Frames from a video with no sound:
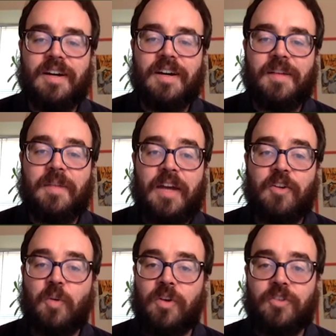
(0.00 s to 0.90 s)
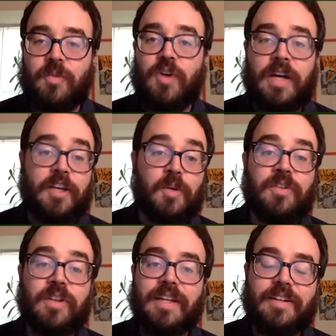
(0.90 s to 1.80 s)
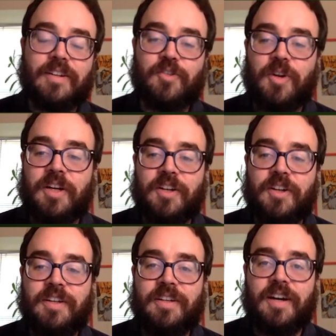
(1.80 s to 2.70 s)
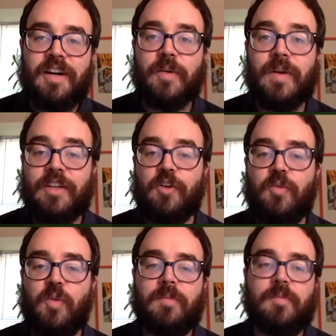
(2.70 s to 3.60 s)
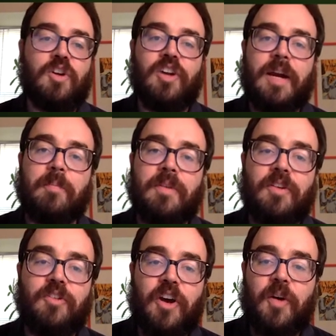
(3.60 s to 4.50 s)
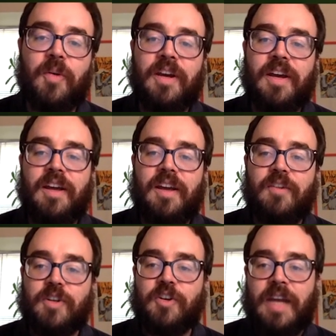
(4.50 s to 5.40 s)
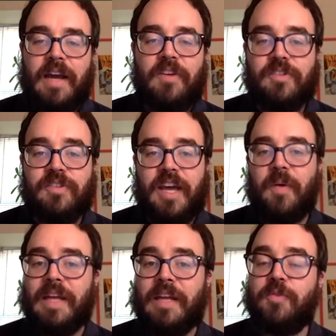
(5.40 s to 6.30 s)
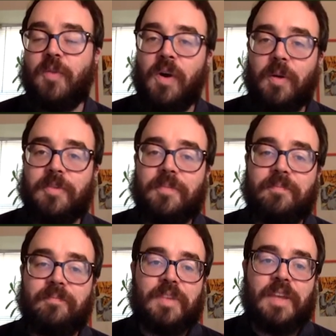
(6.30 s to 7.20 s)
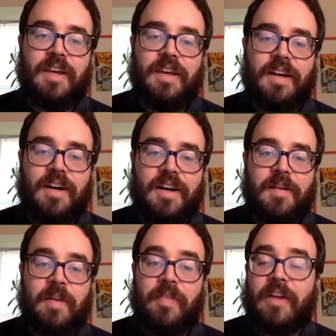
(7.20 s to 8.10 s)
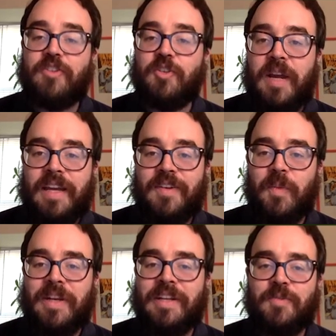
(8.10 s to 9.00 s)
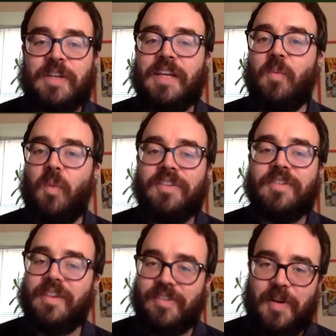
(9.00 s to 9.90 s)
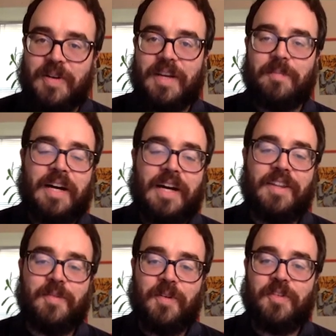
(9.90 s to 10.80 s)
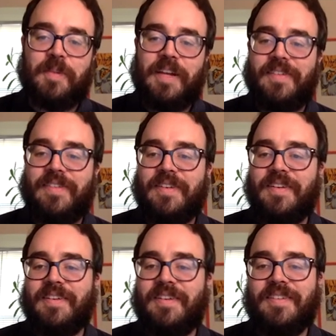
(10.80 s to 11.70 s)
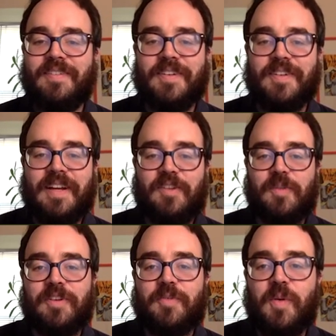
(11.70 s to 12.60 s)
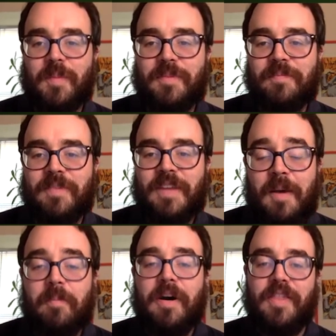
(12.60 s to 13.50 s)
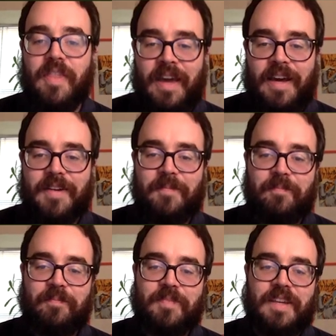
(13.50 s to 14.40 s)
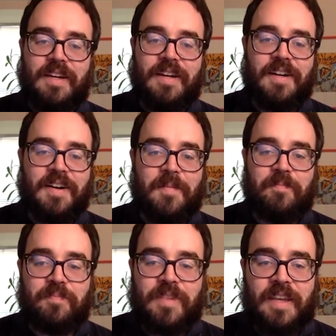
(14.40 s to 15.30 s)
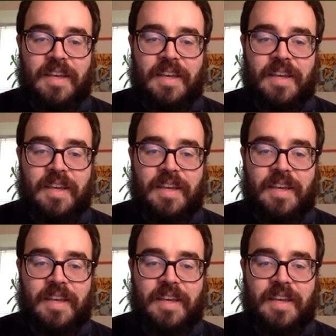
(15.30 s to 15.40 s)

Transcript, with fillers: Um, and of course, if you try to use the deleted constructor, uh, you get an ill-formed program. So return x is now ill-formed. Um, that's great. We didn't really want this code to compile in the first place. Return x was ill-formed. But then um,